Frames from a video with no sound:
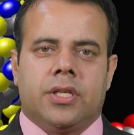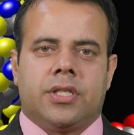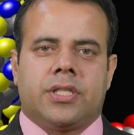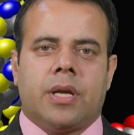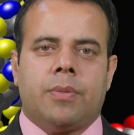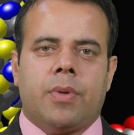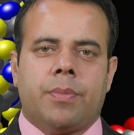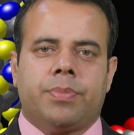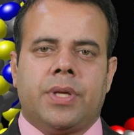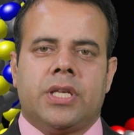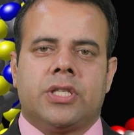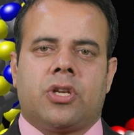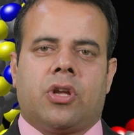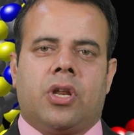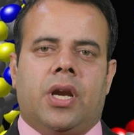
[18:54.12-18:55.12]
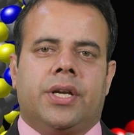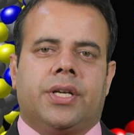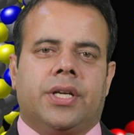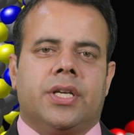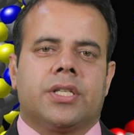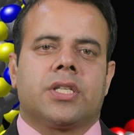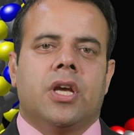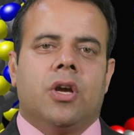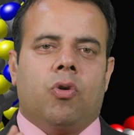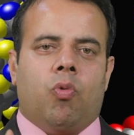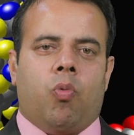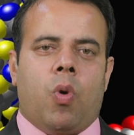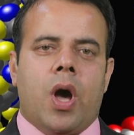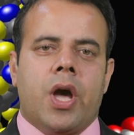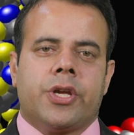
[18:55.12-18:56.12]
Some of these regulators
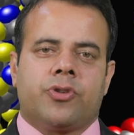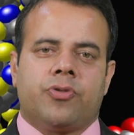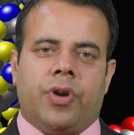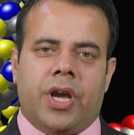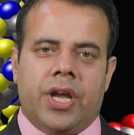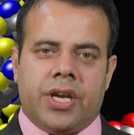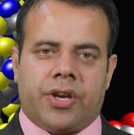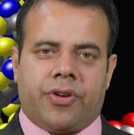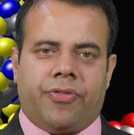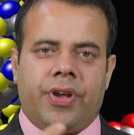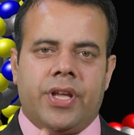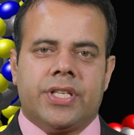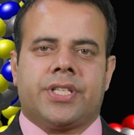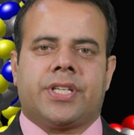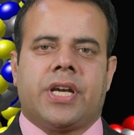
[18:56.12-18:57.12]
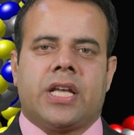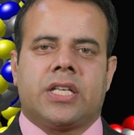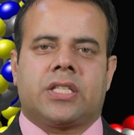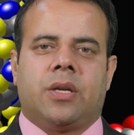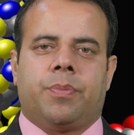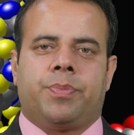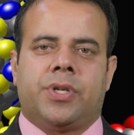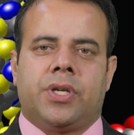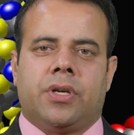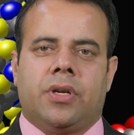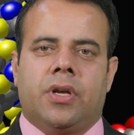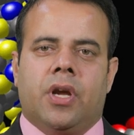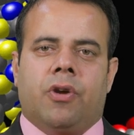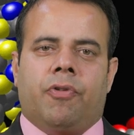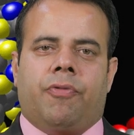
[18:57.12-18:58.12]
work to increase transcription,
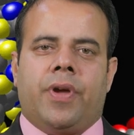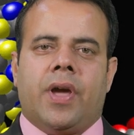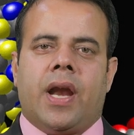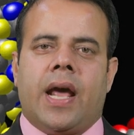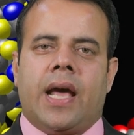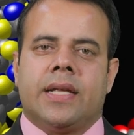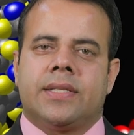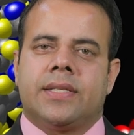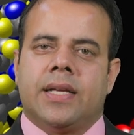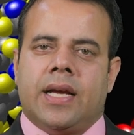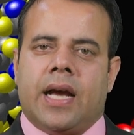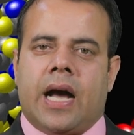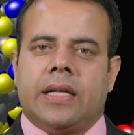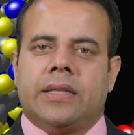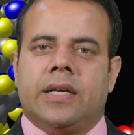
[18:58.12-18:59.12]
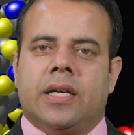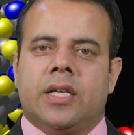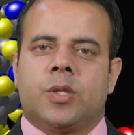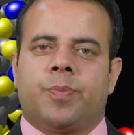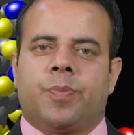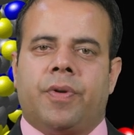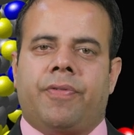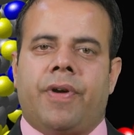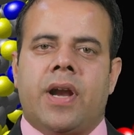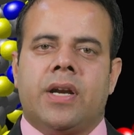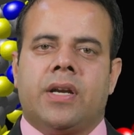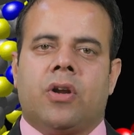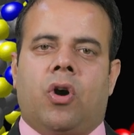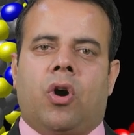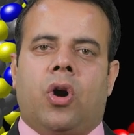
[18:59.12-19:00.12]
whereas others
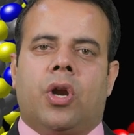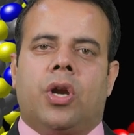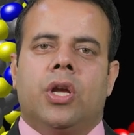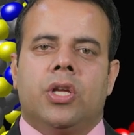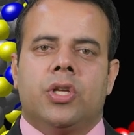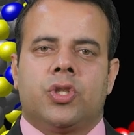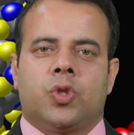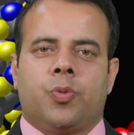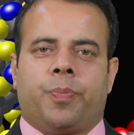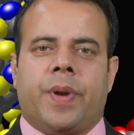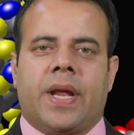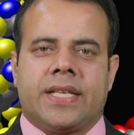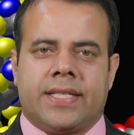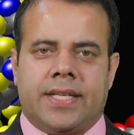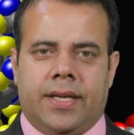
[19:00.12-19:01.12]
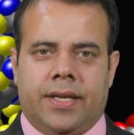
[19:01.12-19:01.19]
prevent or suppress